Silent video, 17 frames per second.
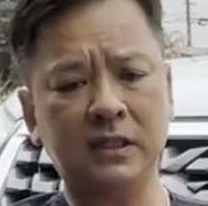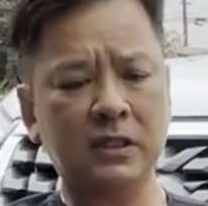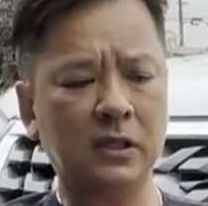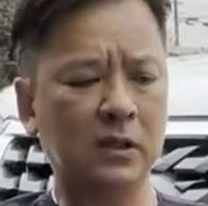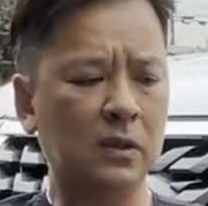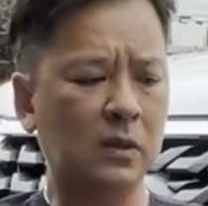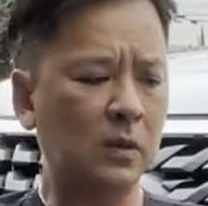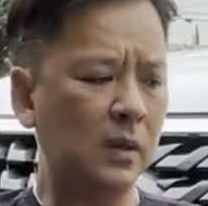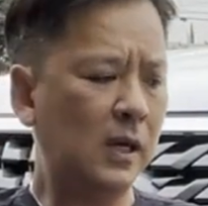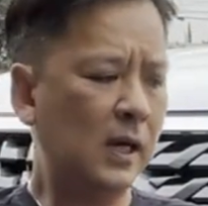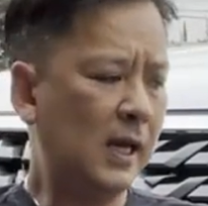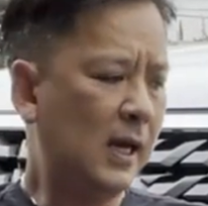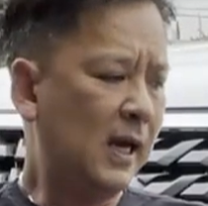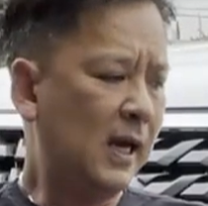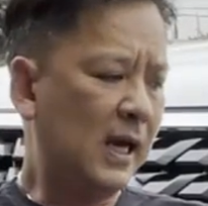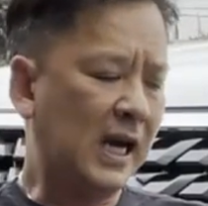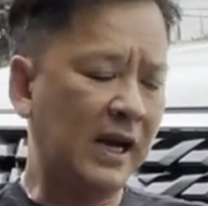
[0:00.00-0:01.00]
So
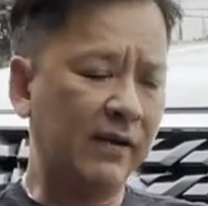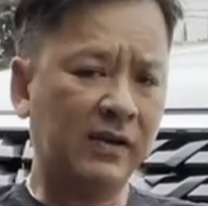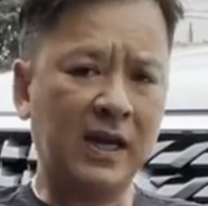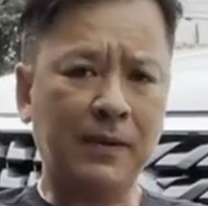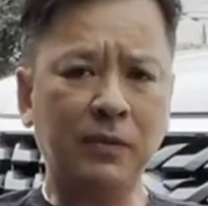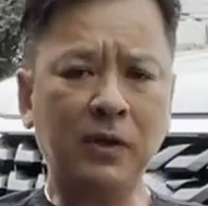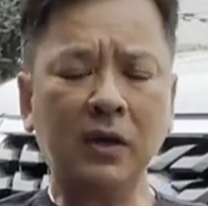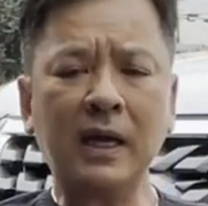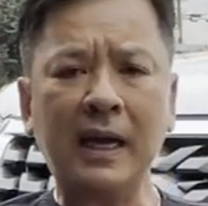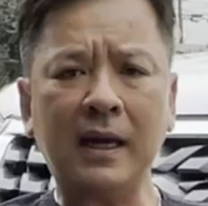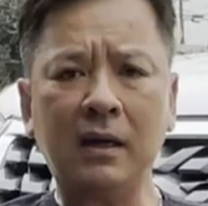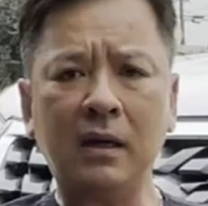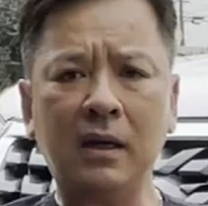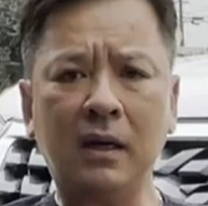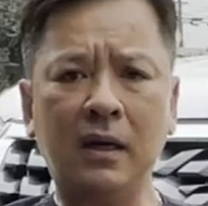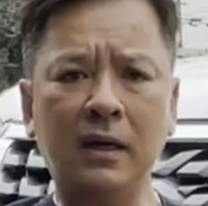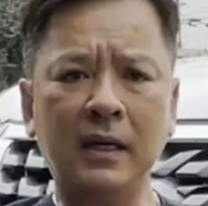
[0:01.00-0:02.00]
I've kept their
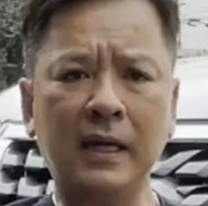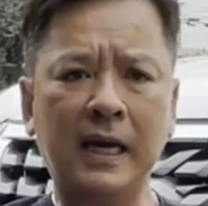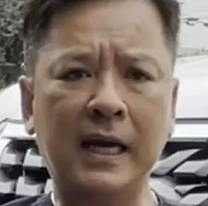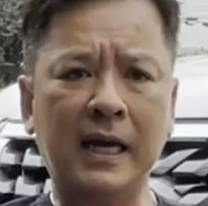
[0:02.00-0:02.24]
catalog,